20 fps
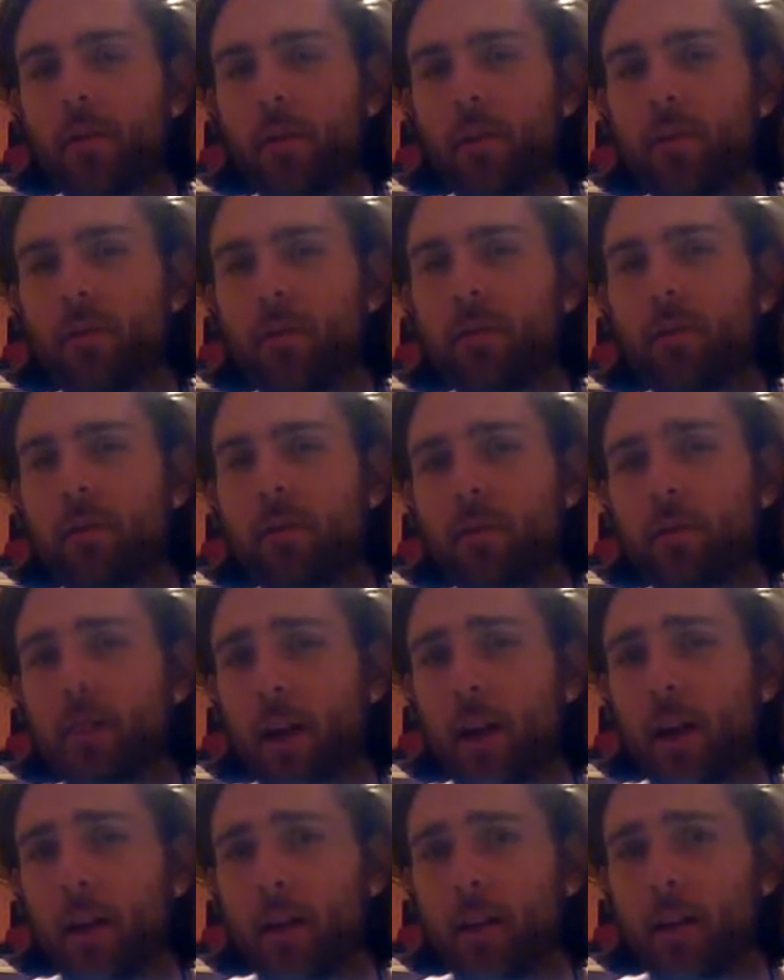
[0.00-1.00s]
of human
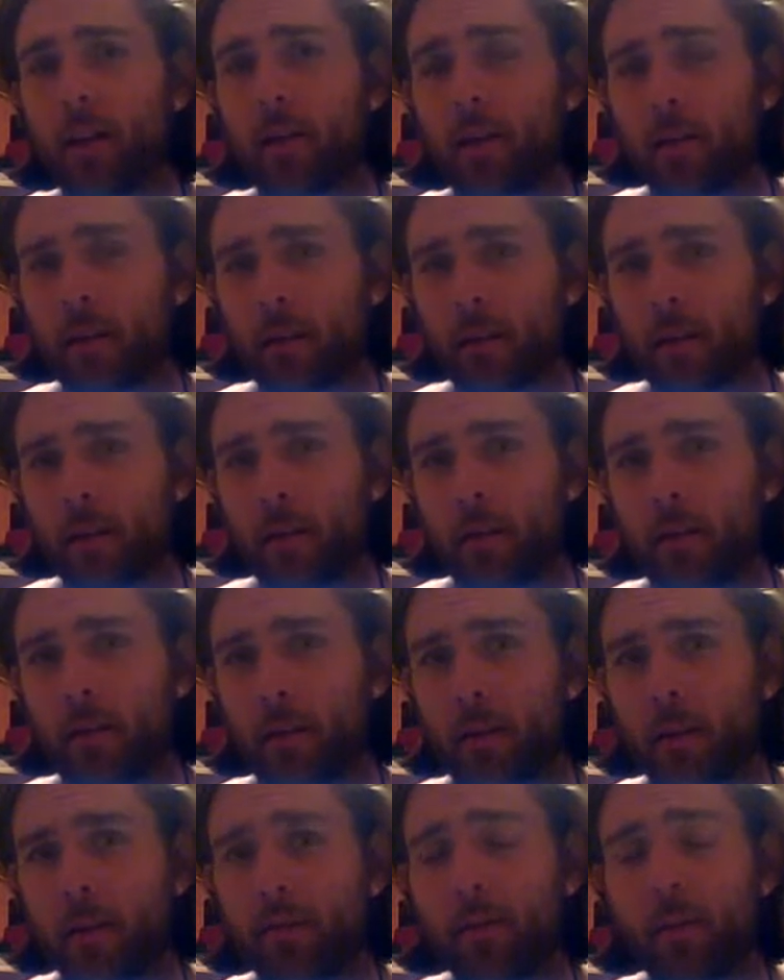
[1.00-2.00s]
society,
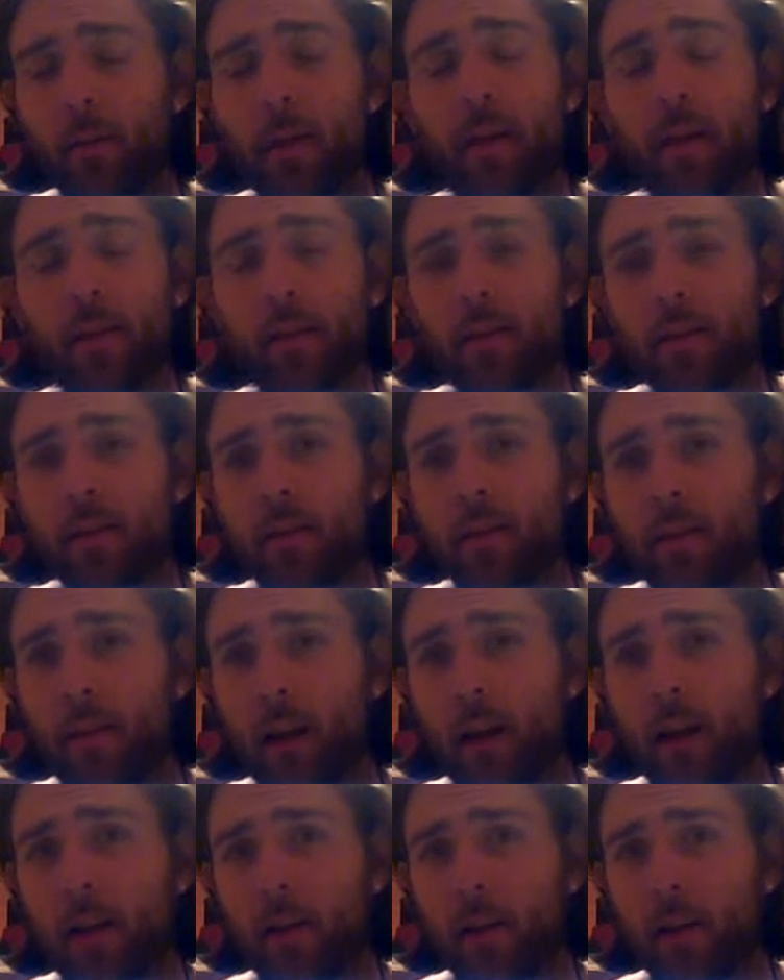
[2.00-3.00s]
of American
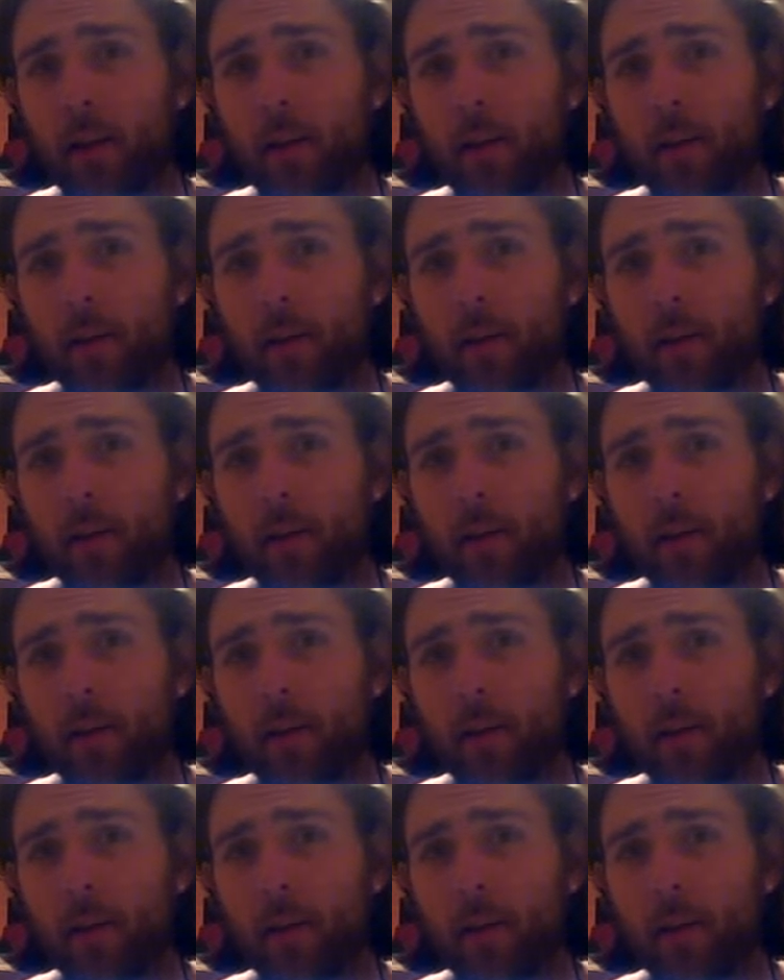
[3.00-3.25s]
society.